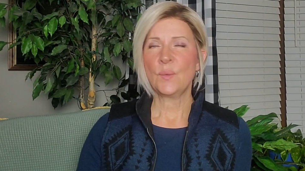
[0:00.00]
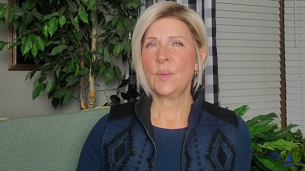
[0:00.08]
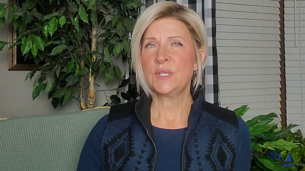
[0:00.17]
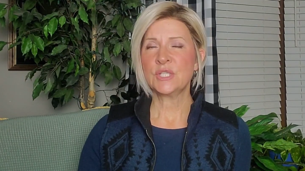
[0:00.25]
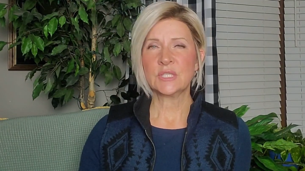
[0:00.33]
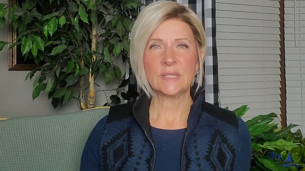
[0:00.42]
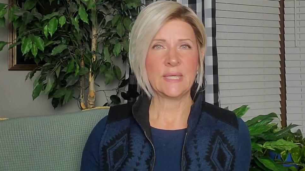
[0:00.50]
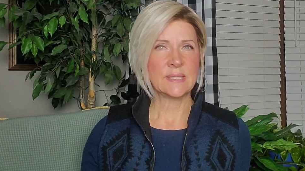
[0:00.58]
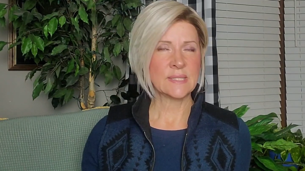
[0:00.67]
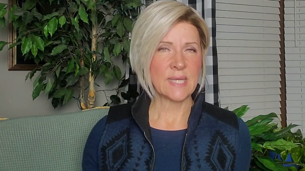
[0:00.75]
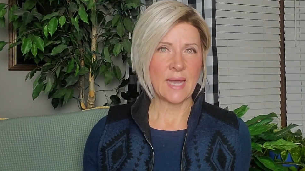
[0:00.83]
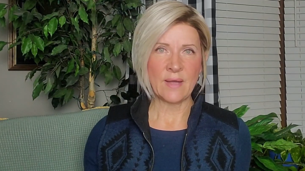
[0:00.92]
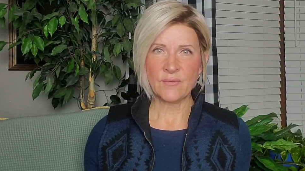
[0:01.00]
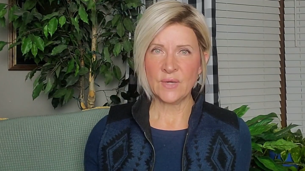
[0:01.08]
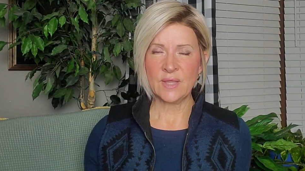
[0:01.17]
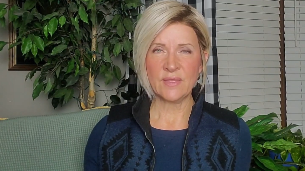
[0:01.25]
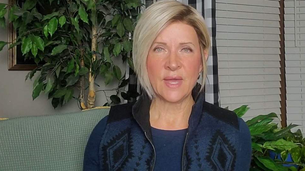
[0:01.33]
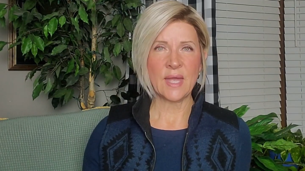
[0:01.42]
which cleans
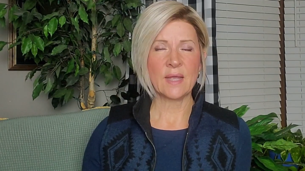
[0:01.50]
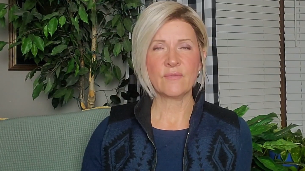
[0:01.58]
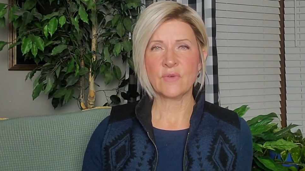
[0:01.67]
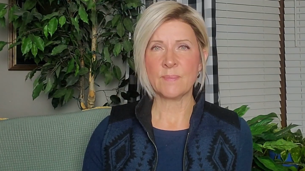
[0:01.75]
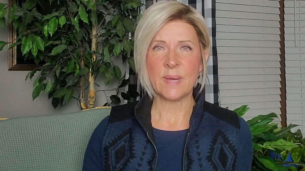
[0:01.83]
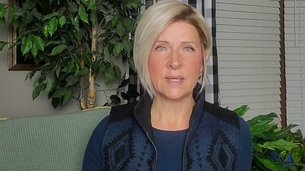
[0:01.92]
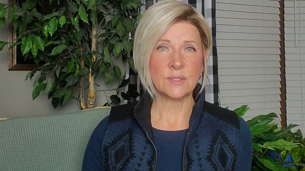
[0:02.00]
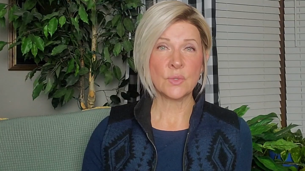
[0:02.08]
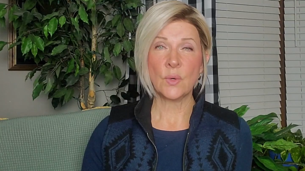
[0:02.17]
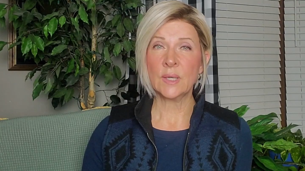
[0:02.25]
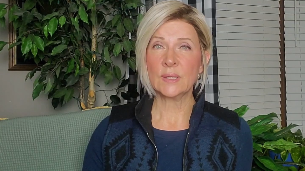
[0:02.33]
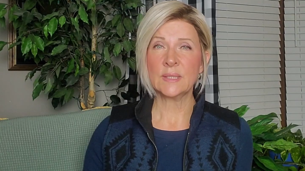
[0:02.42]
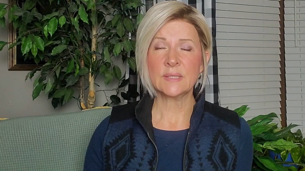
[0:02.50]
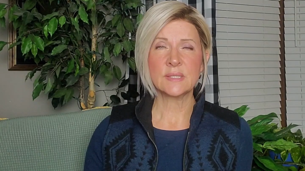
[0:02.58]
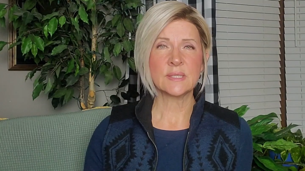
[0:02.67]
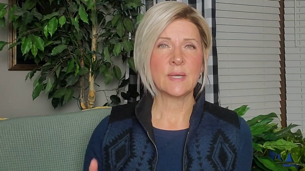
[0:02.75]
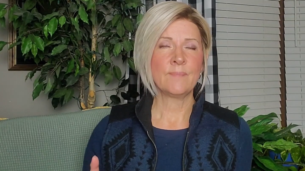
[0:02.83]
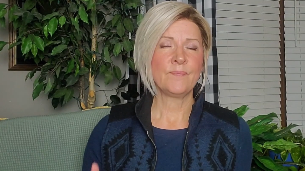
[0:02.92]
everything from my
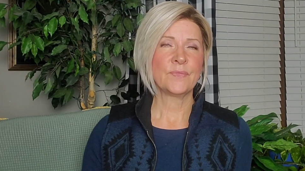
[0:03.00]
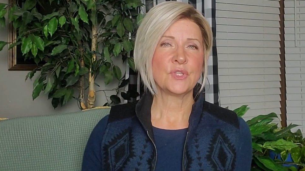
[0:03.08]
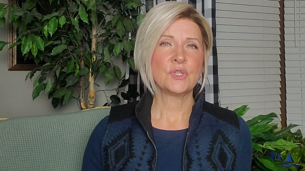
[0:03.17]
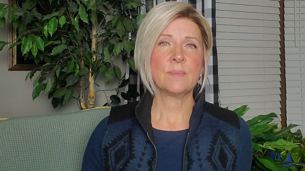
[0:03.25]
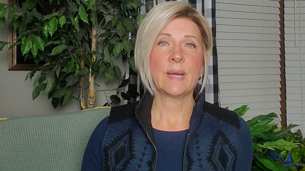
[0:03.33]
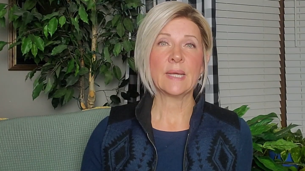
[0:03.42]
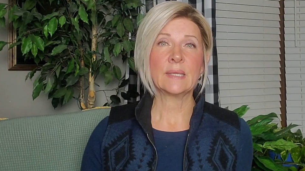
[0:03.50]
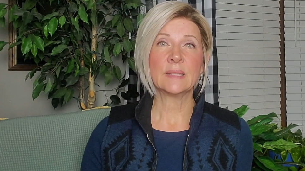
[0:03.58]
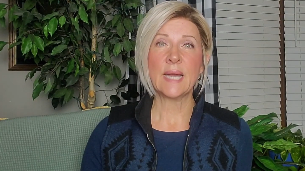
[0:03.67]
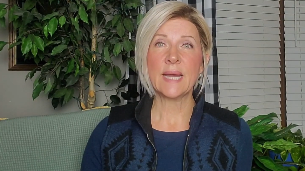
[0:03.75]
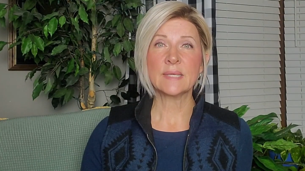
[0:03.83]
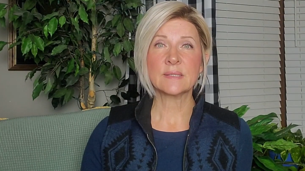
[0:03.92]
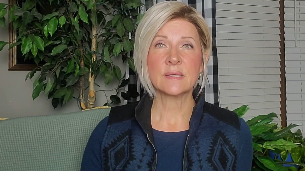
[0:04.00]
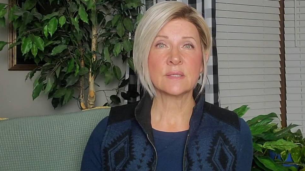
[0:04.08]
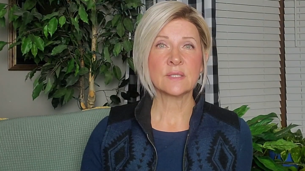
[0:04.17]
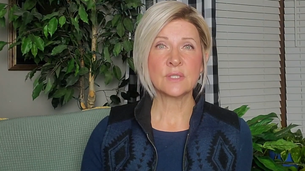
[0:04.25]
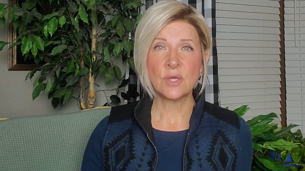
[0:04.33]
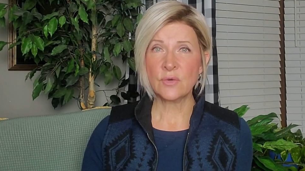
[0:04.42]
toilets to my glass
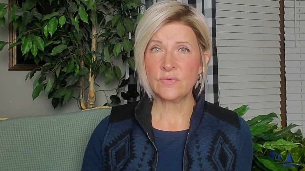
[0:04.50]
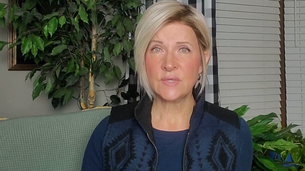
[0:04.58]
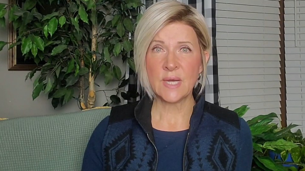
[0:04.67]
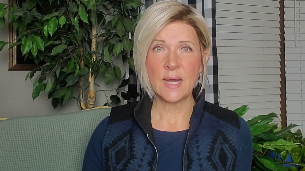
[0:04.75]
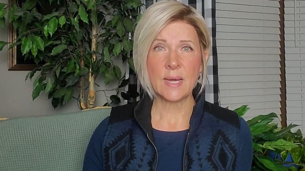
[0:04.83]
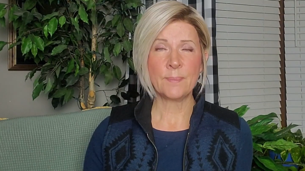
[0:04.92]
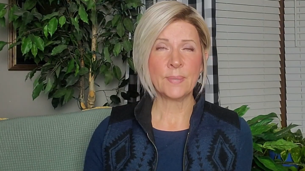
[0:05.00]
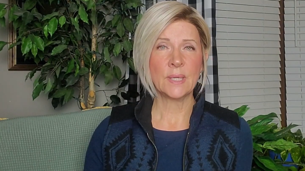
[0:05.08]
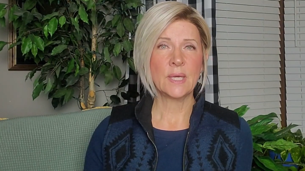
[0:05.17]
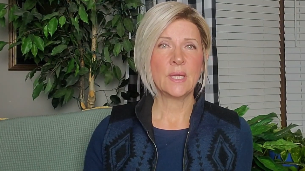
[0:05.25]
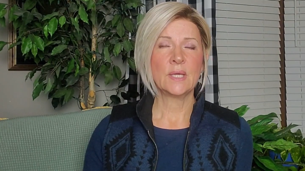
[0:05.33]
stovetop